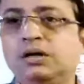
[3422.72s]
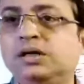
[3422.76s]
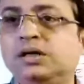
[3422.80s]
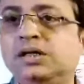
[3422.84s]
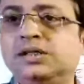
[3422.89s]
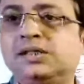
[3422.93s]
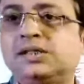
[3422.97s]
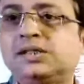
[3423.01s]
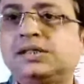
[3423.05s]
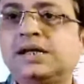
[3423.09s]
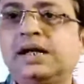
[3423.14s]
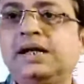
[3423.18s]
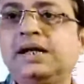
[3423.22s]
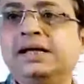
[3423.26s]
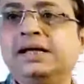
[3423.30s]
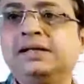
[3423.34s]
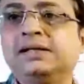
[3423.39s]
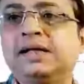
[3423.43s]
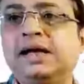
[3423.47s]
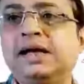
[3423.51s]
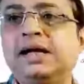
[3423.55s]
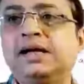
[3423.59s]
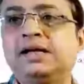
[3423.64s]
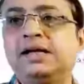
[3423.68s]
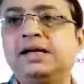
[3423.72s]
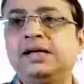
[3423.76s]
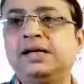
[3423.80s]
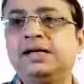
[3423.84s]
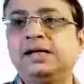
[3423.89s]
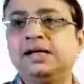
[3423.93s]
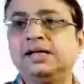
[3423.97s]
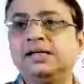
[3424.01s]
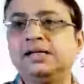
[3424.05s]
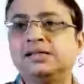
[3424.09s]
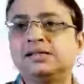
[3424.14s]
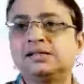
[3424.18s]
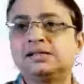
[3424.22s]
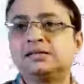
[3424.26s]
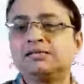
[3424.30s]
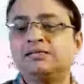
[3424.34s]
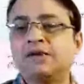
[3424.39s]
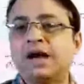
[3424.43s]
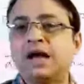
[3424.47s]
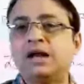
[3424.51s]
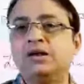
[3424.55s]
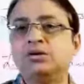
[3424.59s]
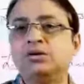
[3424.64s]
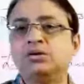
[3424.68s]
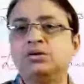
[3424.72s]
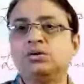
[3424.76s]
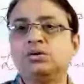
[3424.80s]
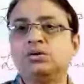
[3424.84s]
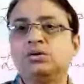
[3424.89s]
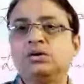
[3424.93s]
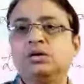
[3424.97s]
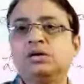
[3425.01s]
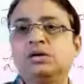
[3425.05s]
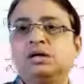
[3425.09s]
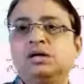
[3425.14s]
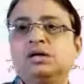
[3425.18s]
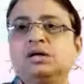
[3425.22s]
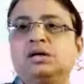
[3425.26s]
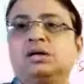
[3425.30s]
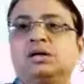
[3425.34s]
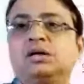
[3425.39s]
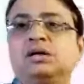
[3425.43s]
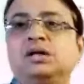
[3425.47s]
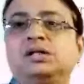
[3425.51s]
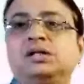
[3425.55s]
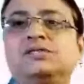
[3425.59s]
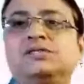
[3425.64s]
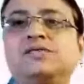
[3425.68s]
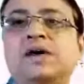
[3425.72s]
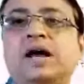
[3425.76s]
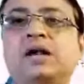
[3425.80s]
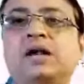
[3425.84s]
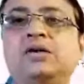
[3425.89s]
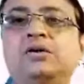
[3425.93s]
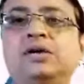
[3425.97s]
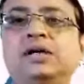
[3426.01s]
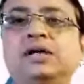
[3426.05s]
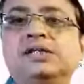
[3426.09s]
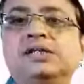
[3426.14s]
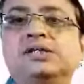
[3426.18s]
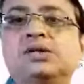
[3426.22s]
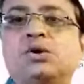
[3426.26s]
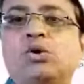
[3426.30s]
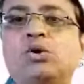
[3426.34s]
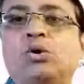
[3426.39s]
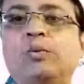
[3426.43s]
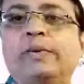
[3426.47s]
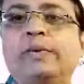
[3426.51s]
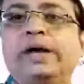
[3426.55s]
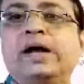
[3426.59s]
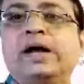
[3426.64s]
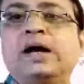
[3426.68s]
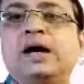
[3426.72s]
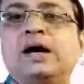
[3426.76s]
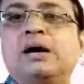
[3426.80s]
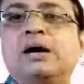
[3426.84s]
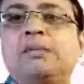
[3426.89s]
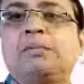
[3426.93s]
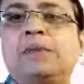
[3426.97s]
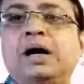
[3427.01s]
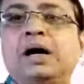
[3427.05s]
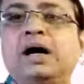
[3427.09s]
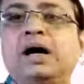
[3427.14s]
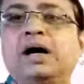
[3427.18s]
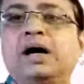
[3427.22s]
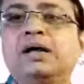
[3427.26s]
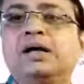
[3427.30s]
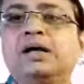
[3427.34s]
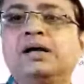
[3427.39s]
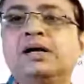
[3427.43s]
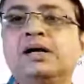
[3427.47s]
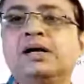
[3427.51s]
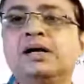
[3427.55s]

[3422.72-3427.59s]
is telling that its value is omega by